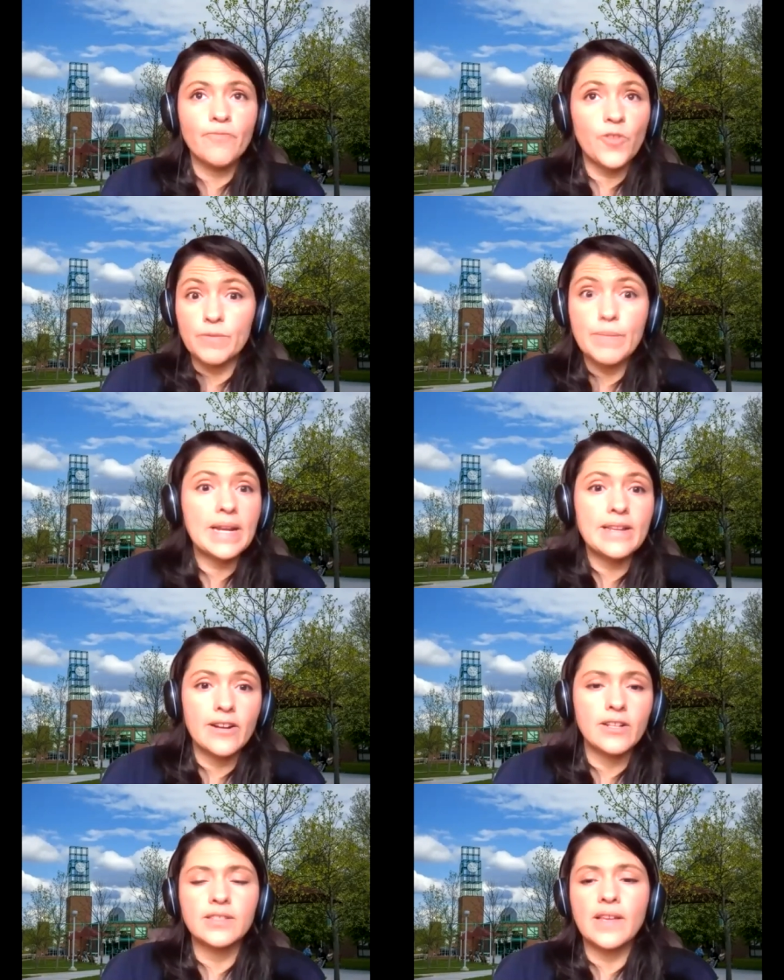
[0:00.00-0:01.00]
for many
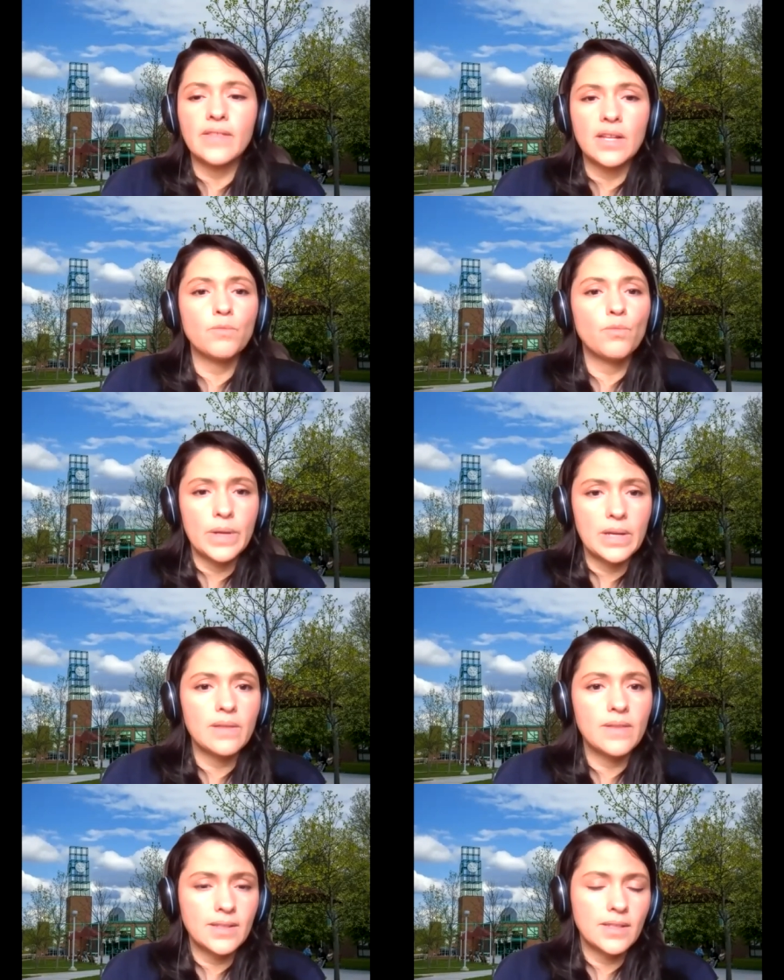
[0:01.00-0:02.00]
years, and then
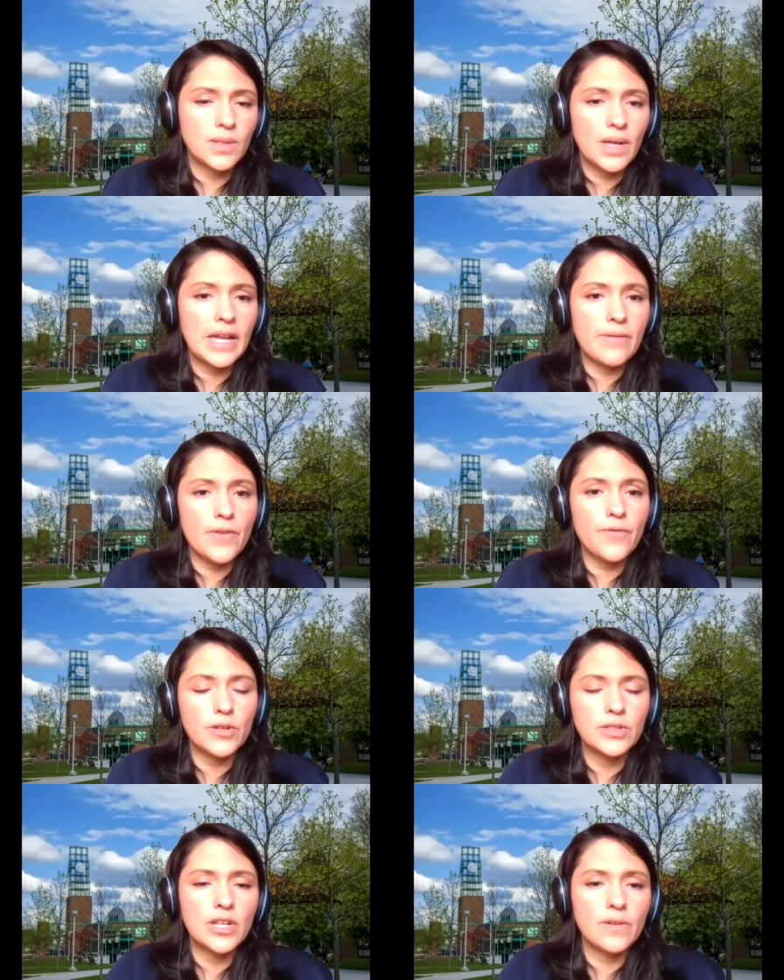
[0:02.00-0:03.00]
we this is kind of our
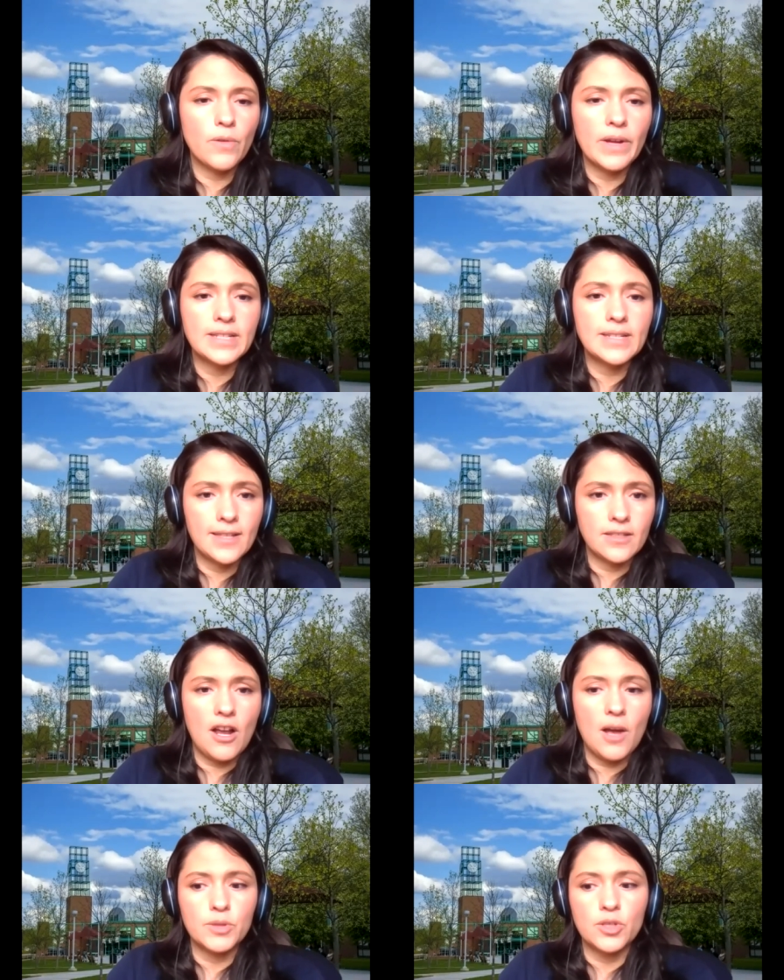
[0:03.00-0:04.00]
first year of going
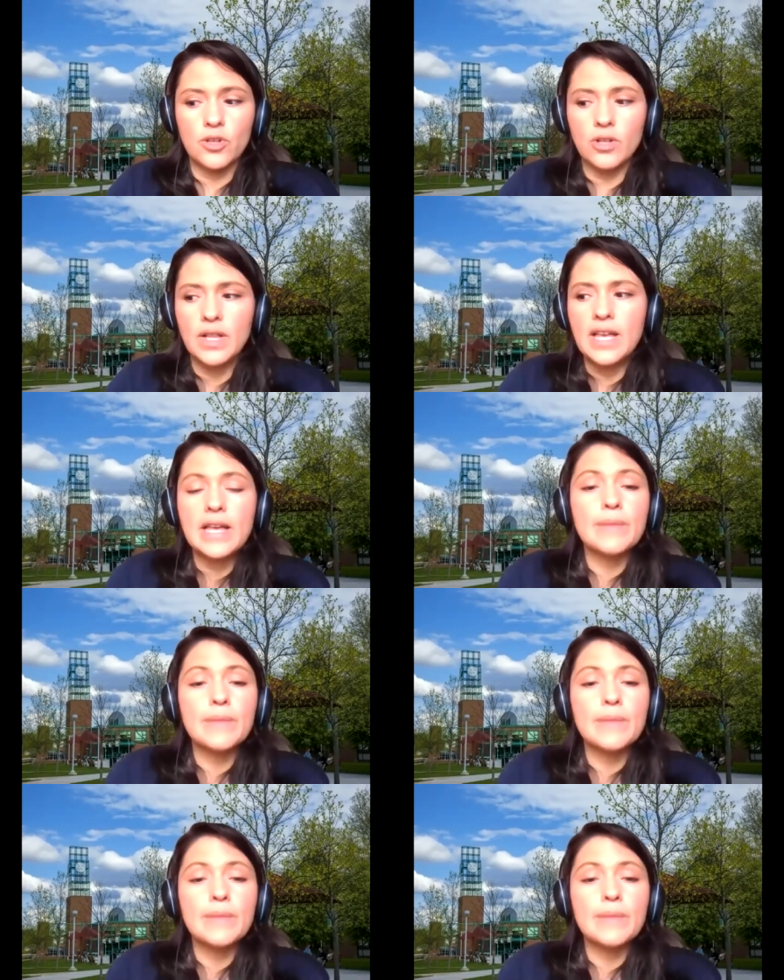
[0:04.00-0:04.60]
test optional.